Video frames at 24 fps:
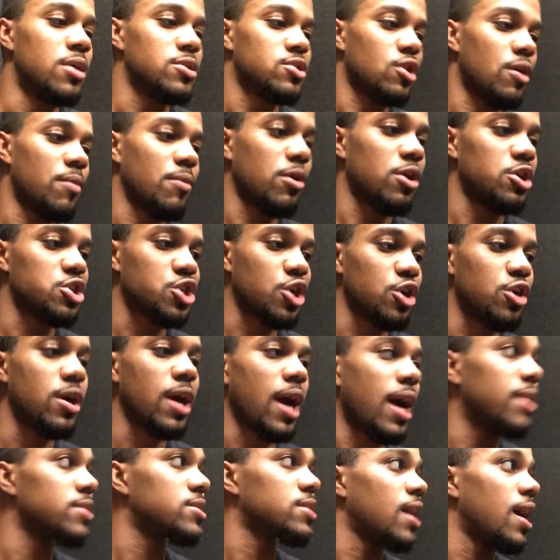So I'm going to show you
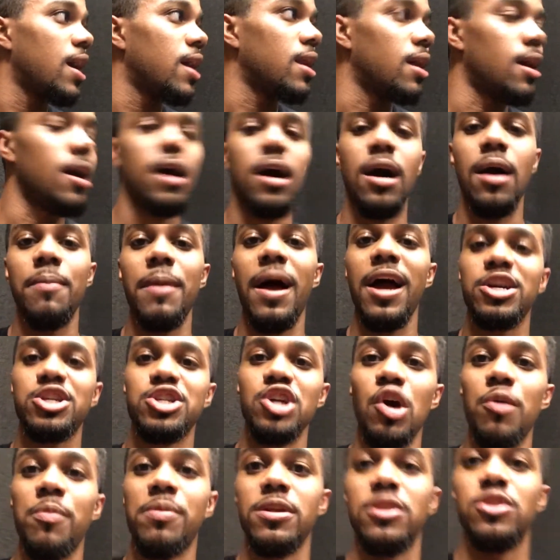guys that. I'm
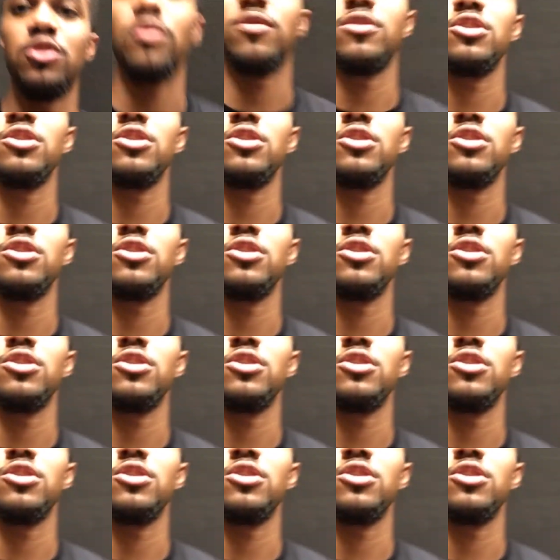actually hoping to